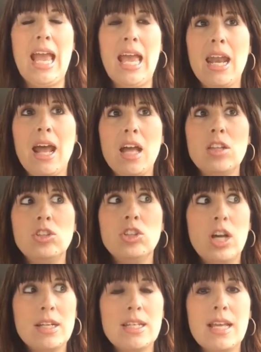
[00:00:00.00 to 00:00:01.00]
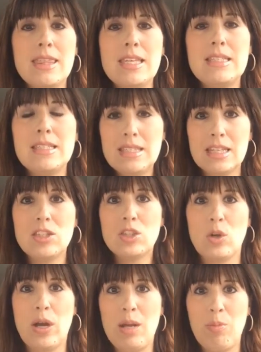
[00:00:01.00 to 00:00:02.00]
And I looked at these 6th
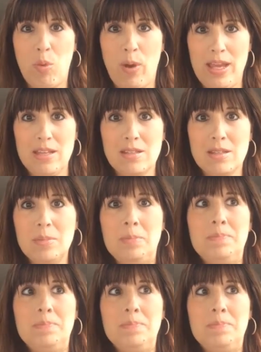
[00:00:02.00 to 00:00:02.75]
grade boys